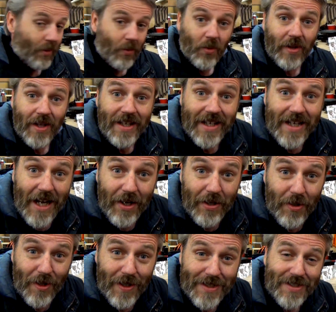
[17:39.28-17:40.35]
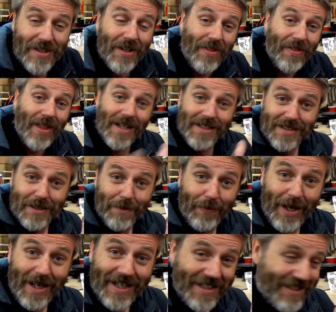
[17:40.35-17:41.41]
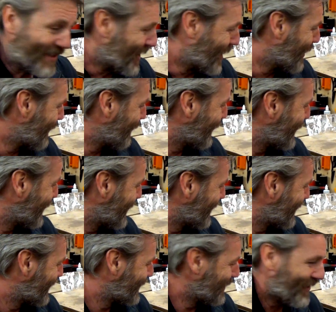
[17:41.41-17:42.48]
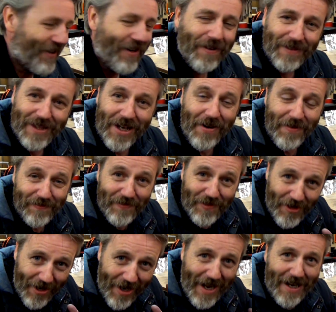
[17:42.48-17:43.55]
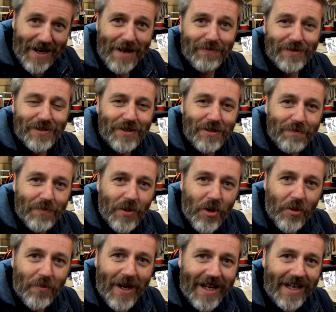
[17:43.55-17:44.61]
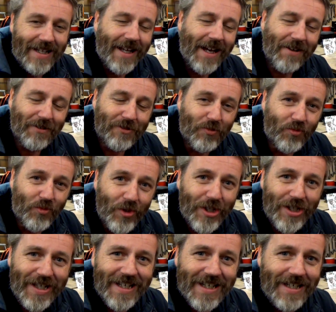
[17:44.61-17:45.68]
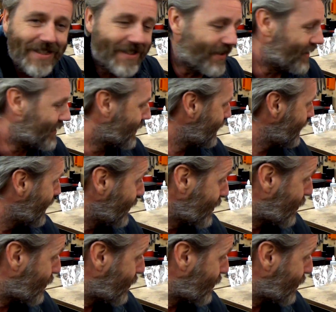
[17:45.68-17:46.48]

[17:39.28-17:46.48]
Well, there you go, guys. That's the penny stove. I had an absolute ball making that. It was really easy to do.